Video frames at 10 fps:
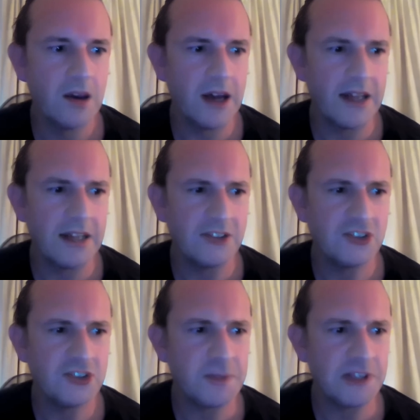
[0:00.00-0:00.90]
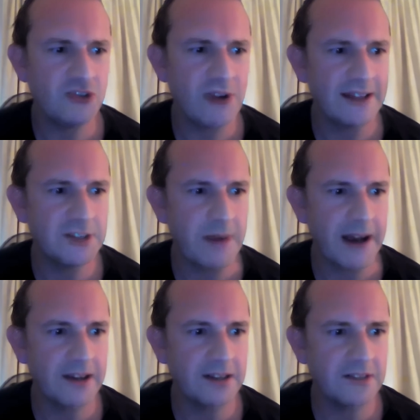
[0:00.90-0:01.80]
and, and just to be dragged
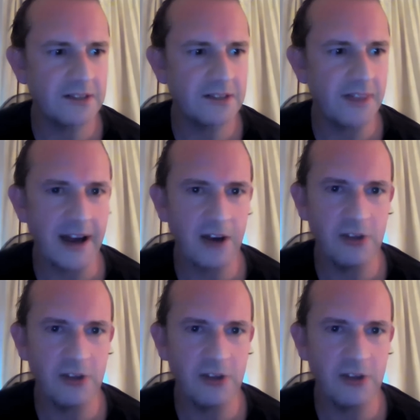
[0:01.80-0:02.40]
back to that,